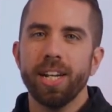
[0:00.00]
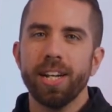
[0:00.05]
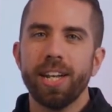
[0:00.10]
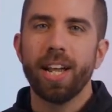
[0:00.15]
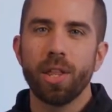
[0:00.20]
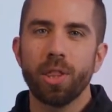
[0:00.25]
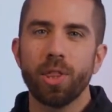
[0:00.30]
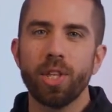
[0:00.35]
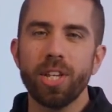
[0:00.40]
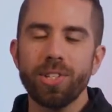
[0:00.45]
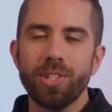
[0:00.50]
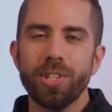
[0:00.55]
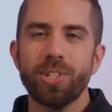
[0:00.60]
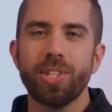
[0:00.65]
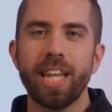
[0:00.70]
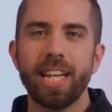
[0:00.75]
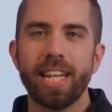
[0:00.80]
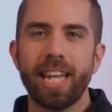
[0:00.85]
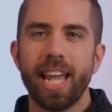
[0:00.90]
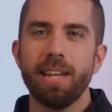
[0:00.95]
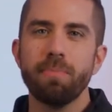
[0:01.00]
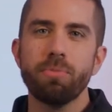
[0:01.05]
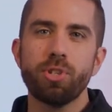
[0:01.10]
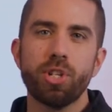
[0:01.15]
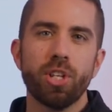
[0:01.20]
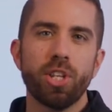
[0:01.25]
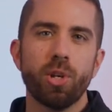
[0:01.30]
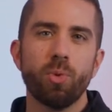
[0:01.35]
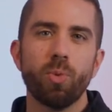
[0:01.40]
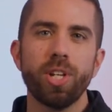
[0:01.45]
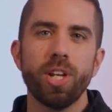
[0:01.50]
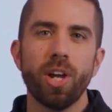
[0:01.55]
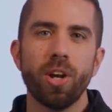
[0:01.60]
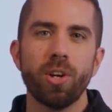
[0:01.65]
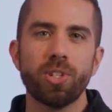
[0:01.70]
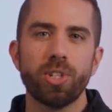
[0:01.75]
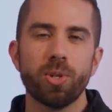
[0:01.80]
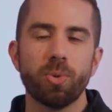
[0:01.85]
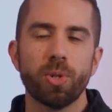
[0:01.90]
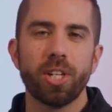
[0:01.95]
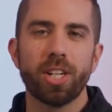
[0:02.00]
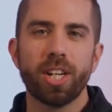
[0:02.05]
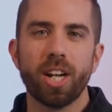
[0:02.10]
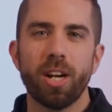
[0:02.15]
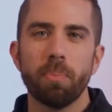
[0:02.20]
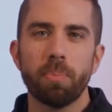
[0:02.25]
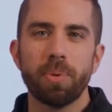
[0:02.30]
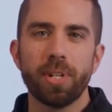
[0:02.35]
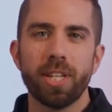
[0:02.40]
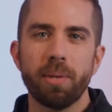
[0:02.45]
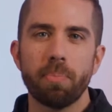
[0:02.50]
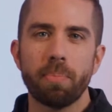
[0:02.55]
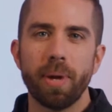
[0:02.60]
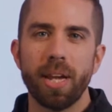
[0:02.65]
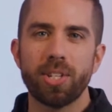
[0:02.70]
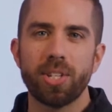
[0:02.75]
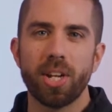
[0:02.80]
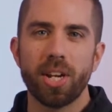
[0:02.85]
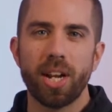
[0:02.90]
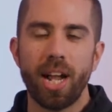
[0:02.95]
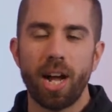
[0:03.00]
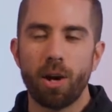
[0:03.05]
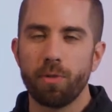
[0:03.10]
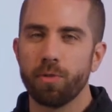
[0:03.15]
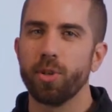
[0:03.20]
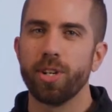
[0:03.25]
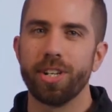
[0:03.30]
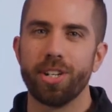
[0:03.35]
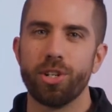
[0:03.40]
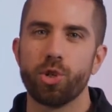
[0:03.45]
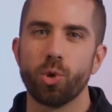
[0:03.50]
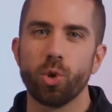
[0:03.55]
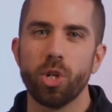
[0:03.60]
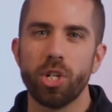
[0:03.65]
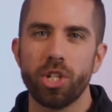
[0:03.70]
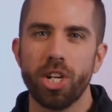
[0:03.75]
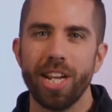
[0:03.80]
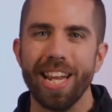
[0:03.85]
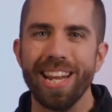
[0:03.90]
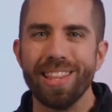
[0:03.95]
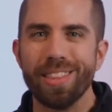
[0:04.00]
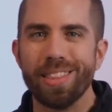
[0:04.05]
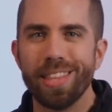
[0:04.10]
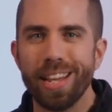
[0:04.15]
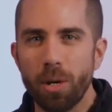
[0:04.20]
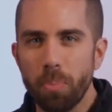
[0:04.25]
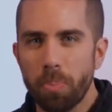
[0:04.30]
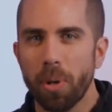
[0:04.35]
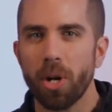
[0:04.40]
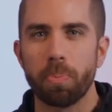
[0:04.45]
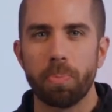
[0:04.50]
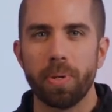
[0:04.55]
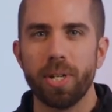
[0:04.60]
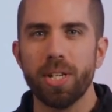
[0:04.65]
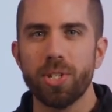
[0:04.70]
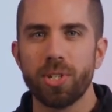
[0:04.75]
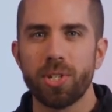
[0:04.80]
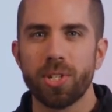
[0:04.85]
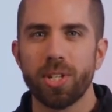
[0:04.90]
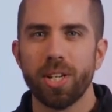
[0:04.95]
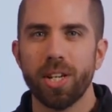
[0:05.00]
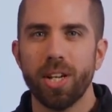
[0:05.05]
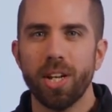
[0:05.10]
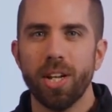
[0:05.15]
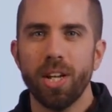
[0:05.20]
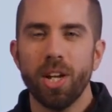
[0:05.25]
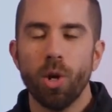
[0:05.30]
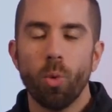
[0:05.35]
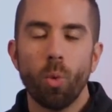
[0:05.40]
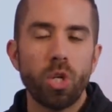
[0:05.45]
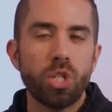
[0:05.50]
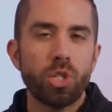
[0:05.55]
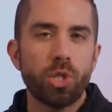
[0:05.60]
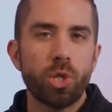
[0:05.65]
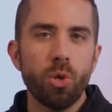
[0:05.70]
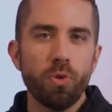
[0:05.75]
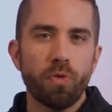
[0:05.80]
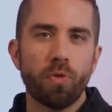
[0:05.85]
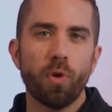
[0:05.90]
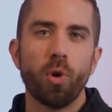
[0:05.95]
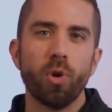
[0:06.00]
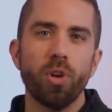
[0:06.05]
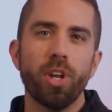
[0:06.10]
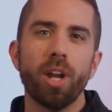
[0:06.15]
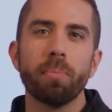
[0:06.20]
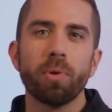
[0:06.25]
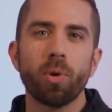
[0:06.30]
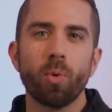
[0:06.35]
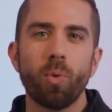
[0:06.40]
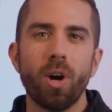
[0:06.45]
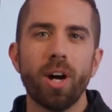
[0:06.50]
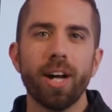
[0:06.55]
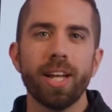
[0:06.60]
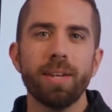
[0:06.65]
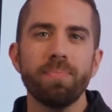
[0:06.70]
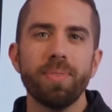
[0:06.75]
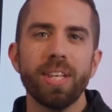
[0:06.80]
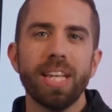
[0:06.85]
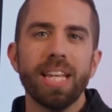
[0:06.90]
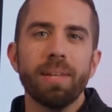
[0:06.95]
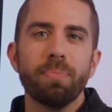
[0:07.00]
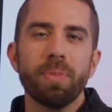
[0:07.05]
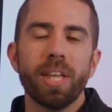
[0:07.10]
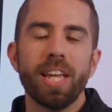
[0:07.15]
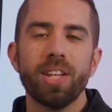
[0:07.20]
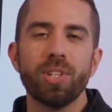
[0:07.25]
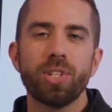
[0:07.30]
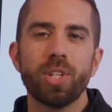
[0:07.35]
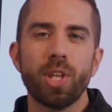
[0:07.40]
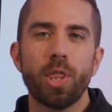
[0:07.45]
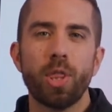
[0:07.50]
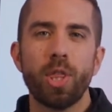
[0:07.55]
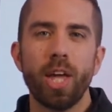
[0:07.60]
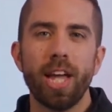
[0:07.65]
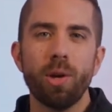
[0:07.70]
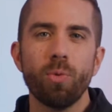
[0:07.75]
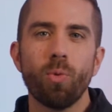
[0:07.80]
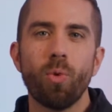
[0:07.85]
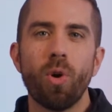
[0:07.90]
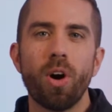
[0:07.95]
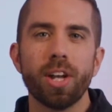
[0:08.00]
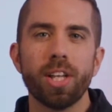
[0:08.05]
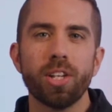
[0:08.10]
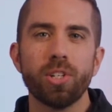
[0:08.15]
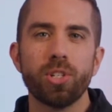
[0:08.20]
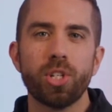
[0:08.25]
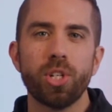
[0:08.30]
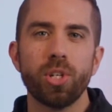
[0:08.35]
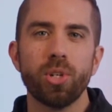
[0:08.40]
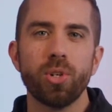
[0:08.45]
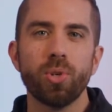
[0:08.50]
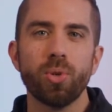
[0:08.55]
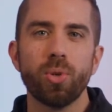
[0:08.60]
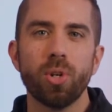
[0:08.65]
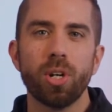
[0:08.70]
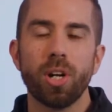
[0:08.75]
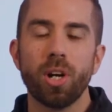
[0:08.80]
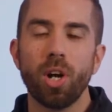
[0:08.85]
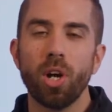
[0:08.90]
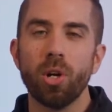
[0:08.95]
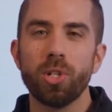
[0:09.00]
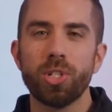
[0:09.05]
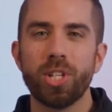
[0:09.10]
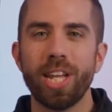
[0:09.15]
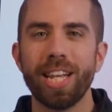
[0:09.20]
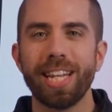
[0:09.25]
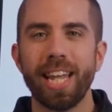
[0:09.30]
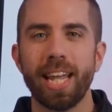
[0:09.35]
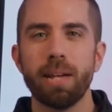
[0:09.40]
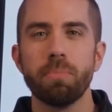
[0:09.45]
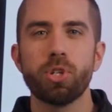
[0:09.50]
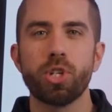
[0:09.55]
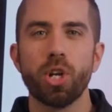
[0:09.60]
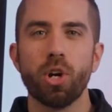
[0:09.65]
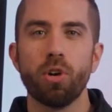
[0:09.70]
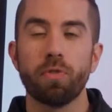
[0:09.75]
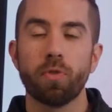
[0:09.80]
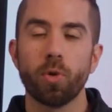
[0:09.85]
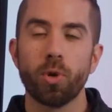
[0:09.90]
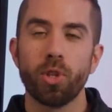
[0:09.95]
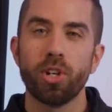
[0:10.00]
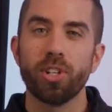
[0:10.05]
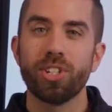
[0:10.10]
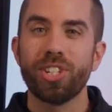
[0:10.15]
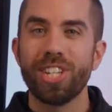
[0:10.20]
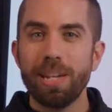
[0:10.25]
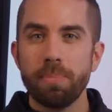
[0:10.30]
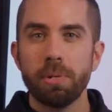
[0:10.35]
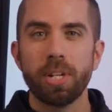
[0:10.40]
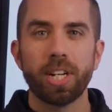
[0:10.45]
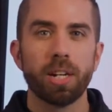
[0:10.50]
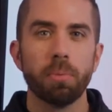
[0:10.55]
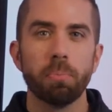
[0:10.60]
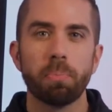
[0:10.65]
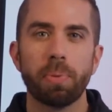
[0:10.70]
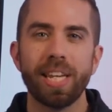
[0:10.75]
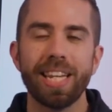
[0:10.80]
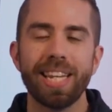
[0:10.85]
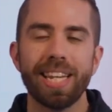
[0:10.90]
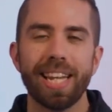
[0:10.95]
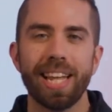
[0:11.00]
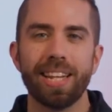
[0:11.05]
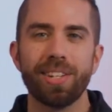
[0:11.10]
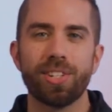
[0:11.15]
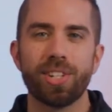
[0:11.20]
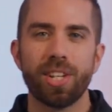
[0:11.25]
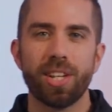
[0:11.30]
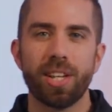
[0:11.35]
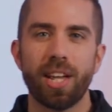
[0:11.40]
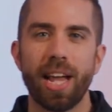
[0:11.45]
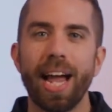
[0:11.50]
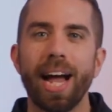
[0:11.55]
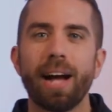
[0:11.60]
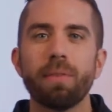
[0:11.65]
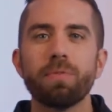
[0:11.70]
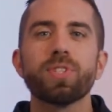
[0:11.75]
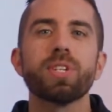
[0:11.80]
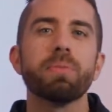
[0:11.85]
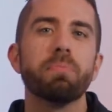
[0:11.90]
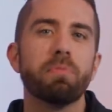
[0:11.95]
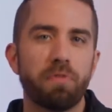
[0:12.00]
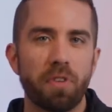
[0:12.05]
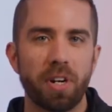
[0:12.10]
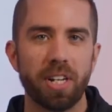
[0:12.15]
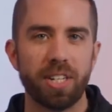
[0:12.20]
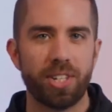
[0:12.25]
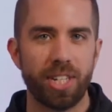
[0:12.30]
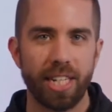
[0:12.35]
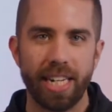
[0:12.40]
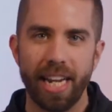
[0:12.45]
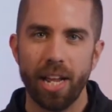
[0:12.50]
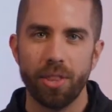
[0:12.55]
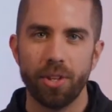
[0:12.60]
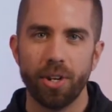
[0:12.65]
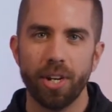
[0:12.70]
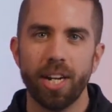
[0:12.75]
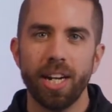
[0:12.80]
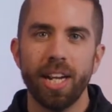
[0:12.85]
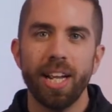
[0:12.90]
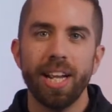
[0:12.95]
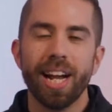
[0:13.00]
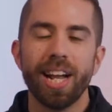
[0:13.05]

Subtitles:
Now, this is a game show that we hosted with a company based out of Alpharetta, Georgia, and their purpose was twofold. Number 1 is they wanted to host a game show for their team to compete and to have some fun together.